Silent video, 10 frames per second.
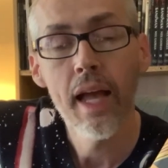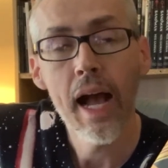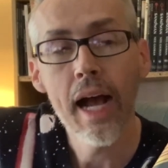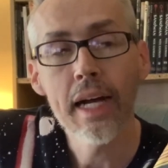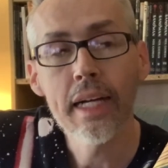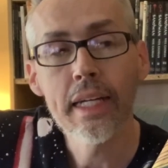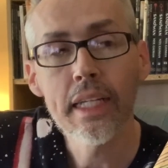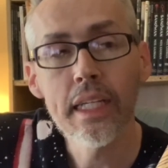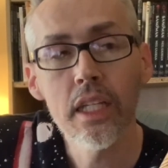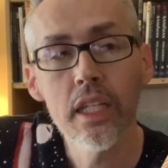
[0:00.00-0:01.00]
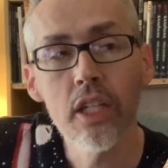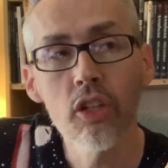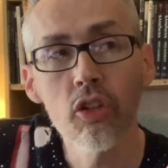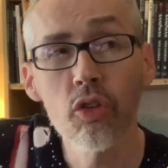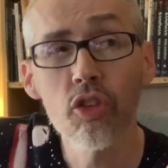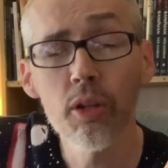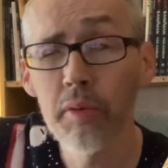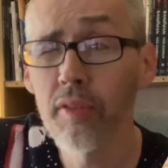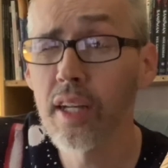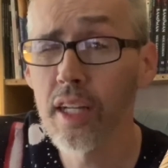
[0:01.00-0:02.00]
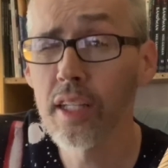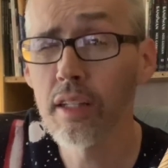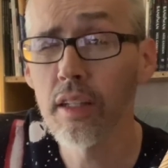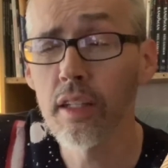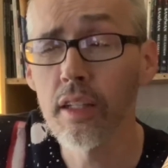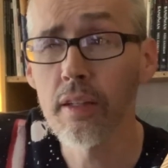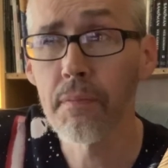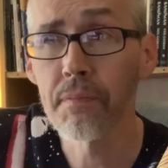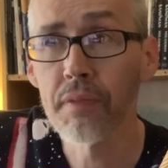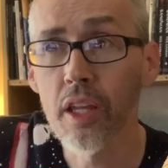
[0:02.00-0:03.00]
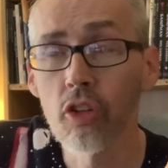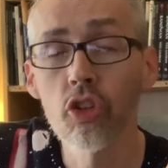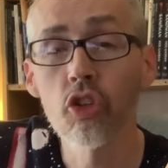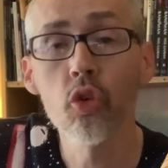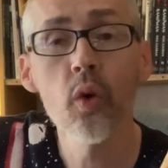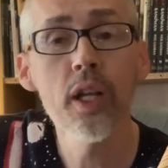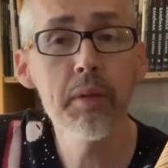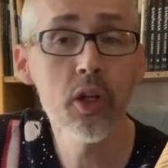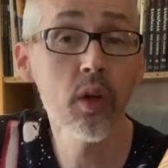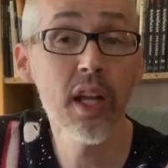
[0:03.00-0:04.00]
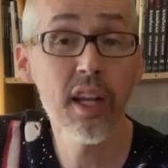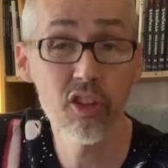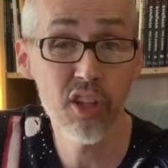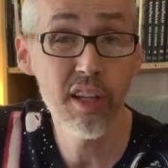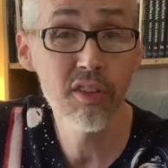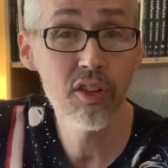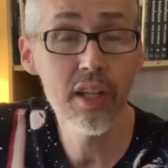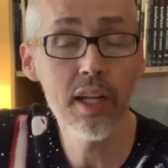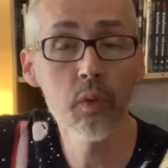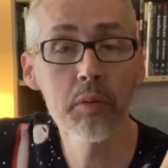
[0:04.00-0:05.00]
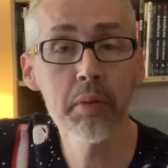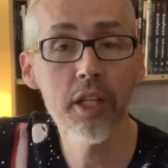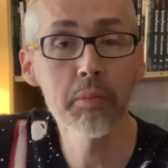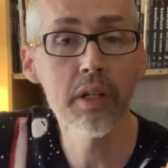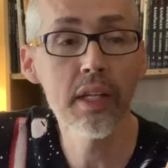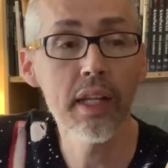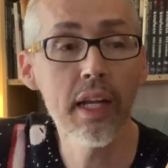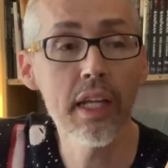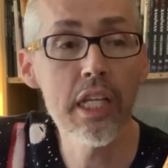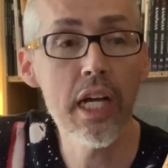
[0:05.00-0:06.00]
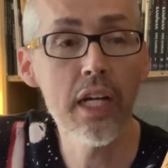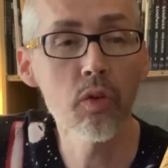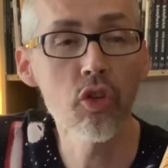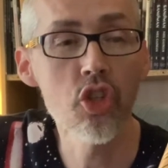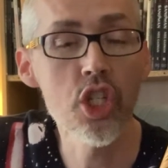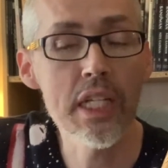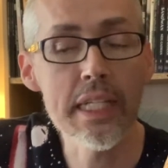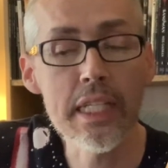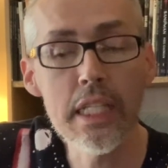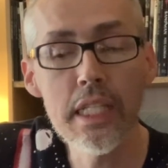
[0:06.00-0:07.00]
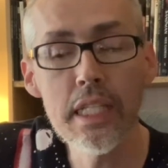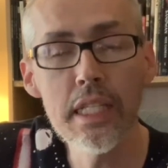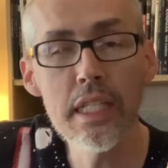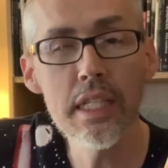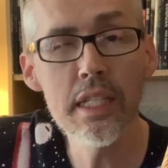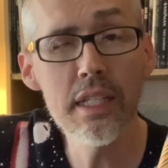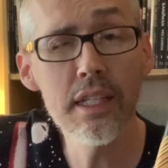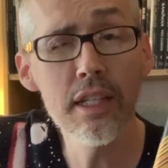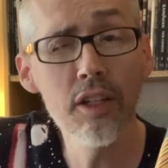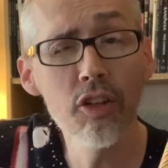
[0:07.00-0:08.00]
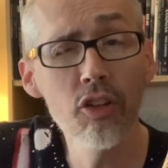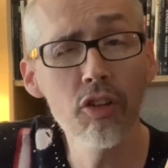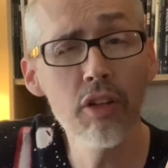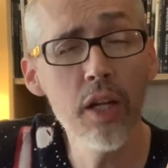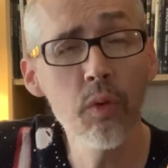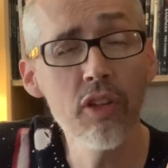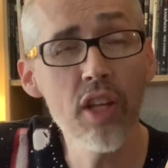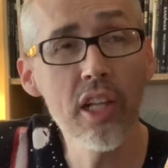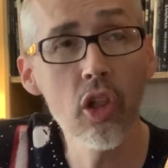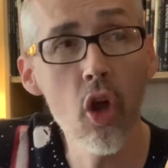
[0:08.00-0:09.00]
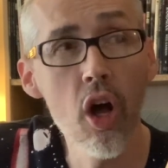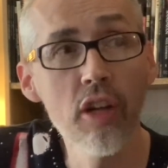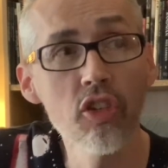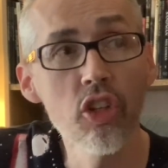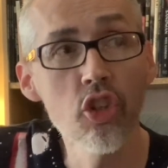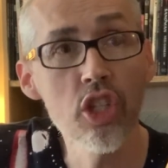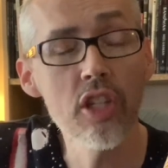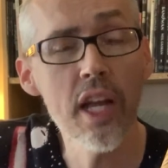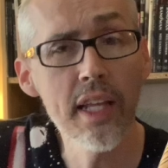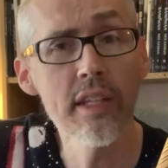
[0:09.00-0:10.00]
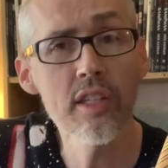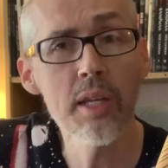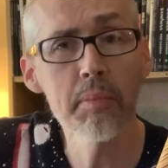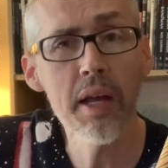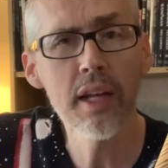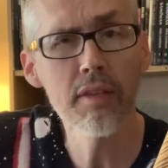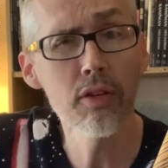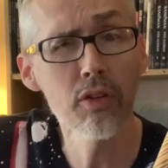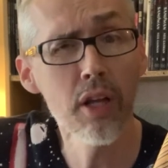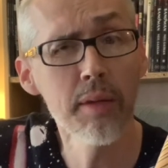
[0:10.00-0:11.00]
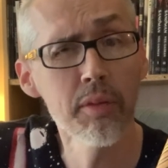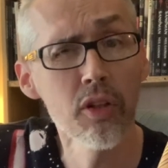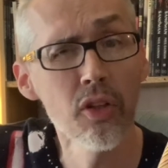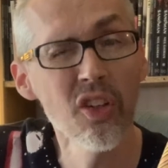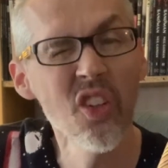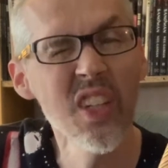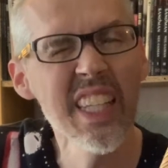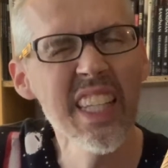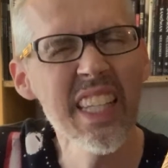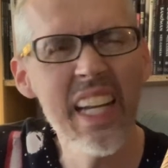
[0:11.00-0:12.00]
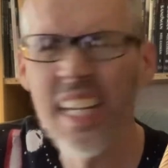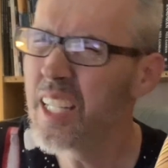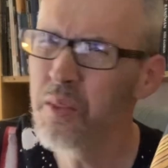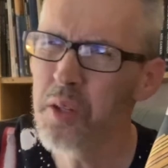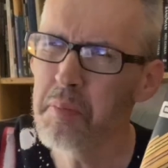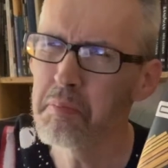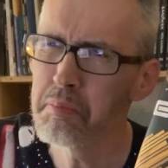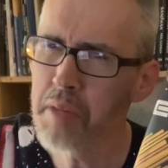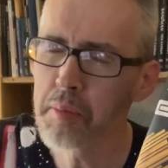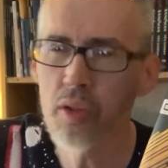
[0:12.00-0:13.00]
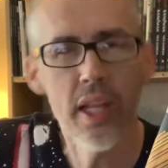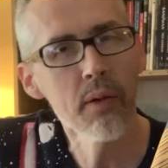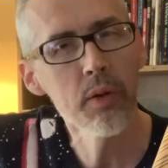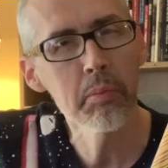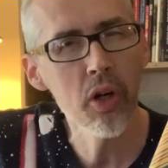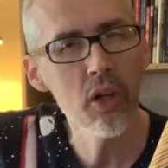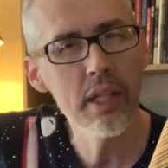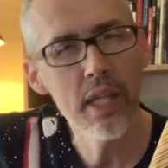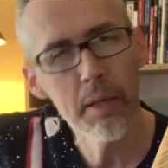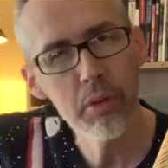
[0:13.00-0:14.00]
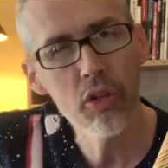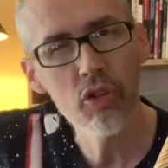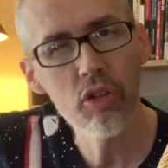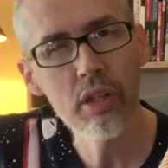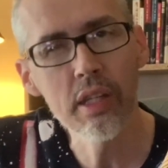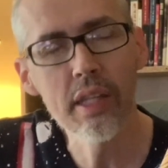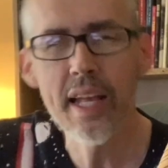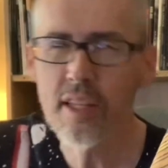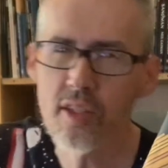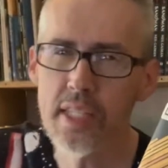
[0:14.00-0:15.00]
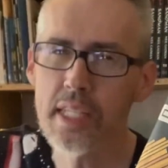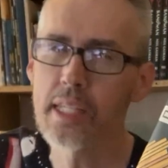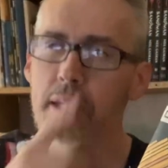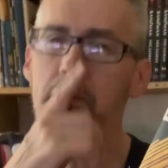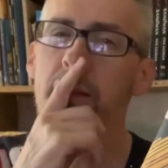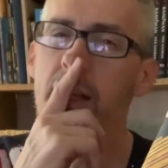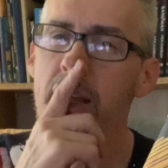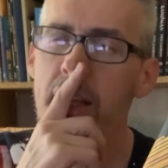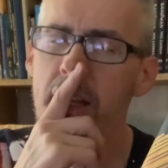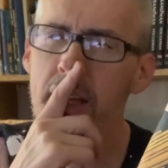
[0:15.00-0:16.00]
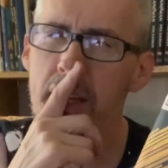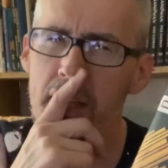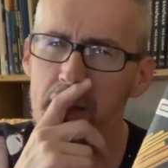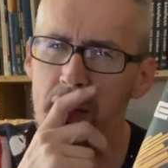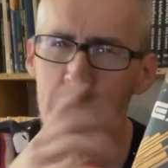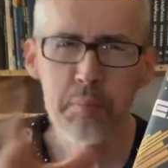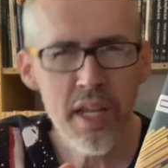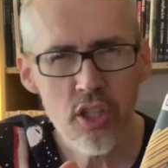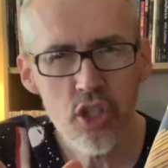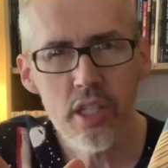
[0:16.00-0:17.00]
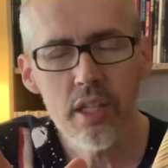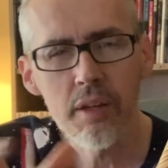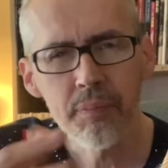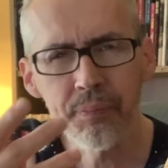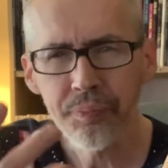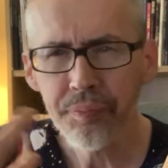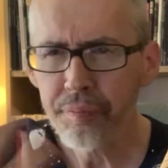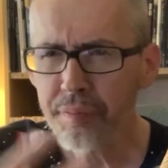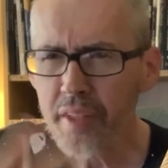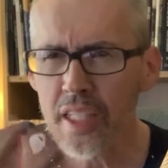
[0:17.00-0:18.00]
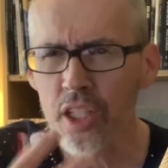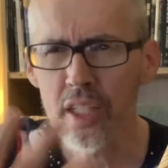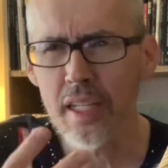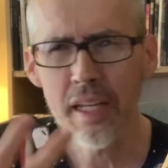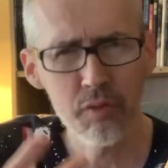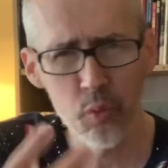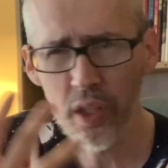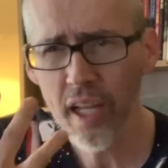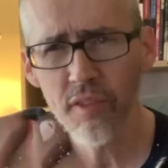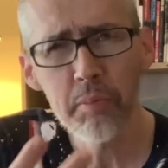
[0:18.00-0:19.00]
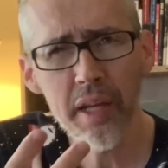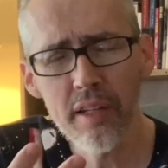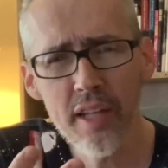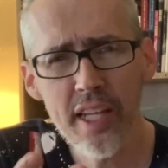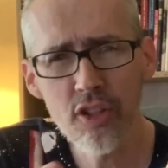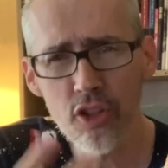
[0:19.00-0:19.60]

There was some of it, there's quite a bit going on here. It's an 891 page book, and I was a little, I don't want to say lost, it's just I had to sit back a few times and go, oh, I kind of remember that remark and that person and that scene and that mention, and you really have to pay attention.